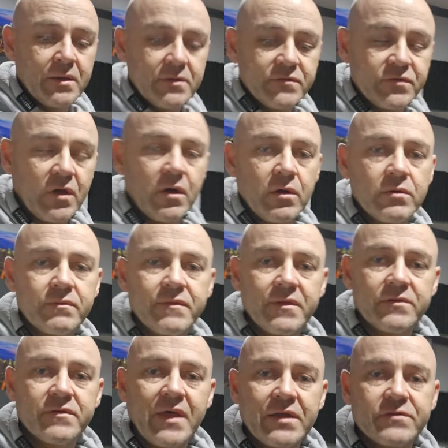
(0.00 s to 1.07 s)
So
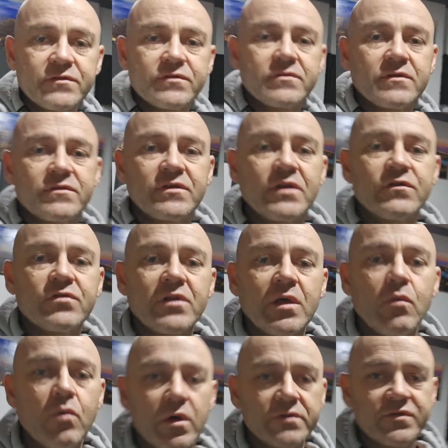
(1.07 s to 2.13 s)
that's essentially
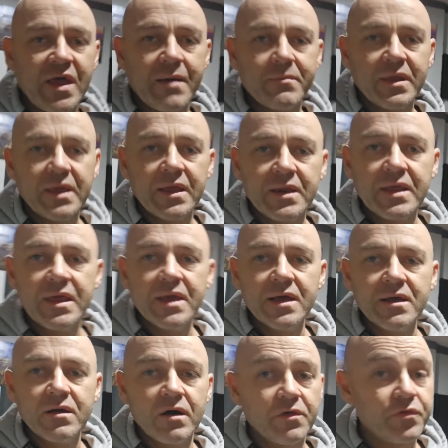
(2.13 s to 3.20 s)
what's happening in
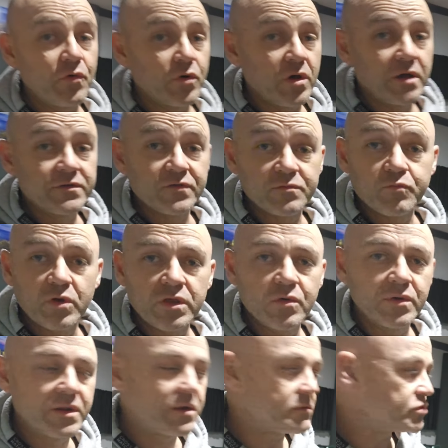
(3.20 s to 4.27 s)
here. I thought I'd just bring you
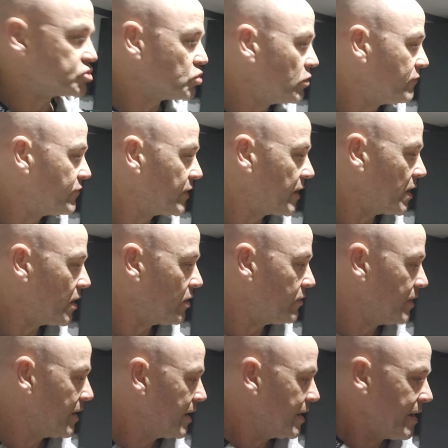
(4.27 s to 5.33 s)
a little short video
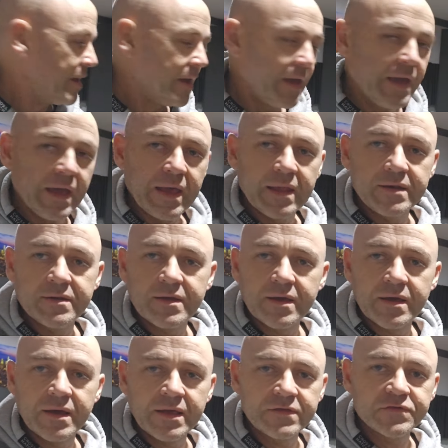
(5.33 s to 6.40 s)
and
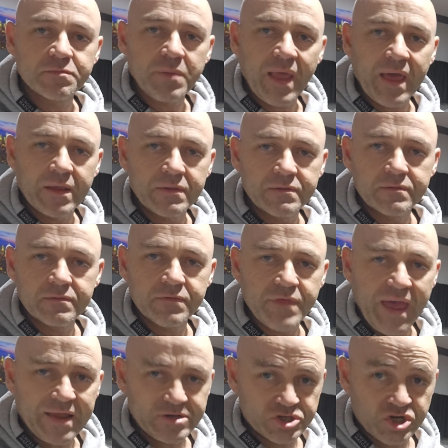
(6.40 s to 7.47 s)
explain
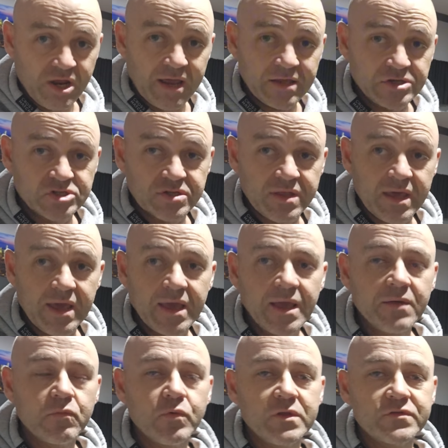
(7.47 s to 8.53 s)
that change
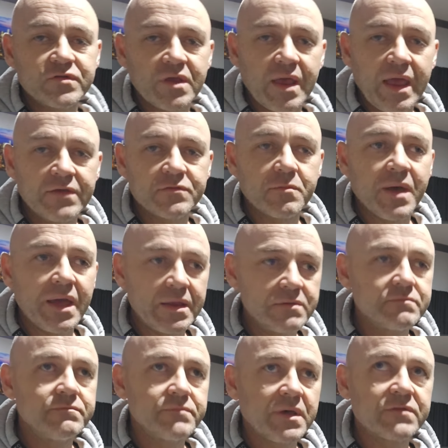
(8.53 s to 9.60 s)
there, which has made
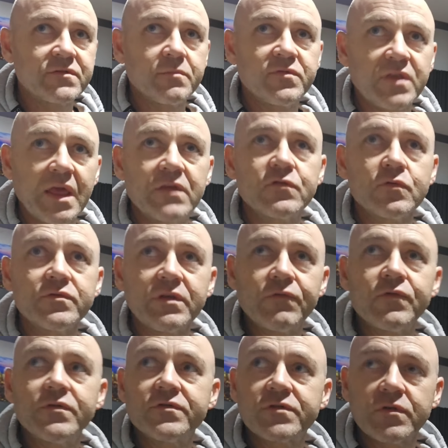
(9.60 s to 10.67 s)
a substantial
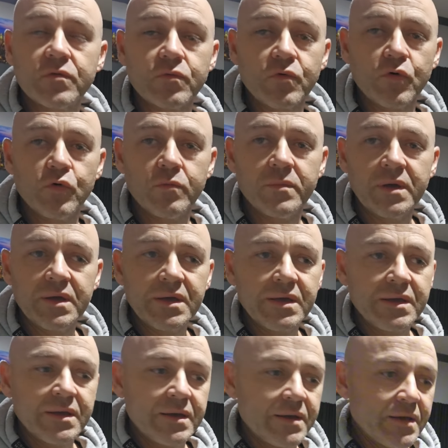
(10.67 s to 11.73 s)
difference to the room,
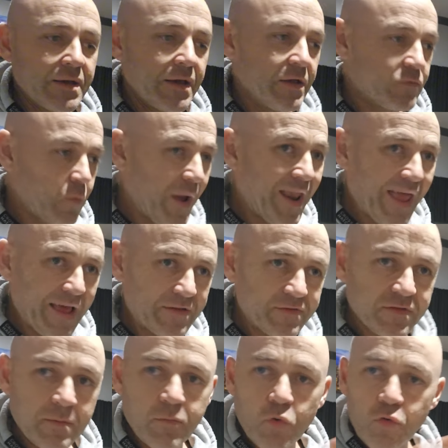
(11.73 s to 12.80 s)
as well
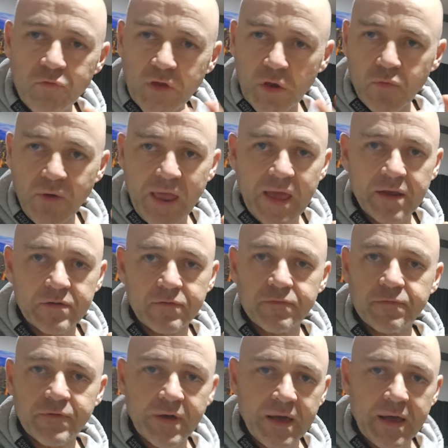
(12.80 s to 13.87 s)
as the moving around
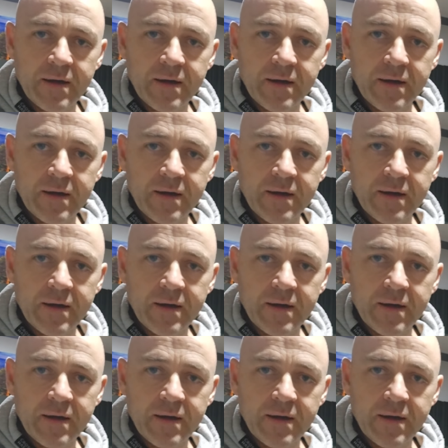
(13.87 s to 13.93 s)
of